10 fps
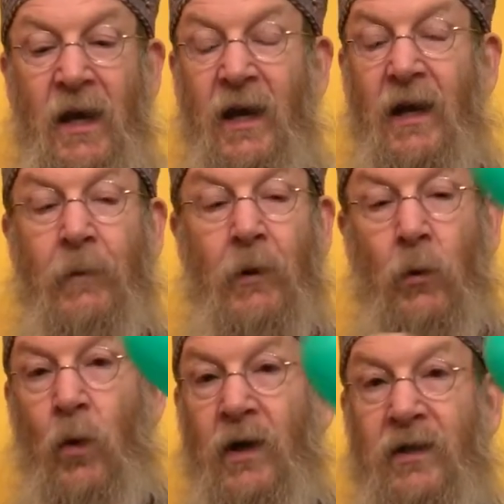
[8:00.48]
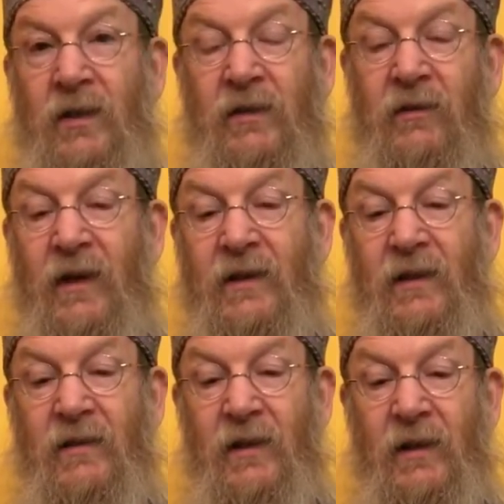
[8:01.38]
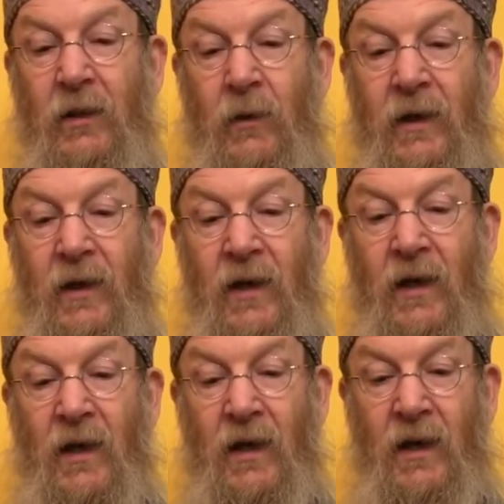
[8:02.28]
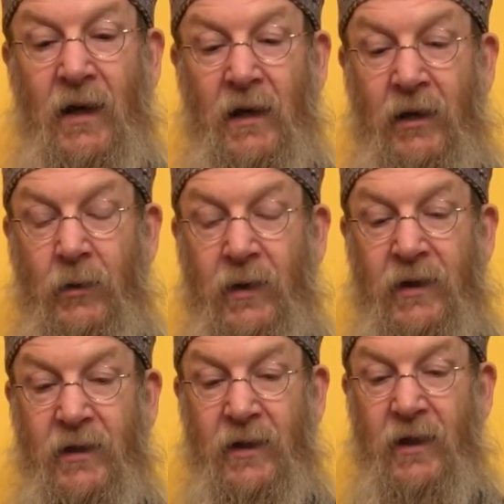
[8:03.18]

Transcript: and I'm going to wash these legs as I do it, and twist,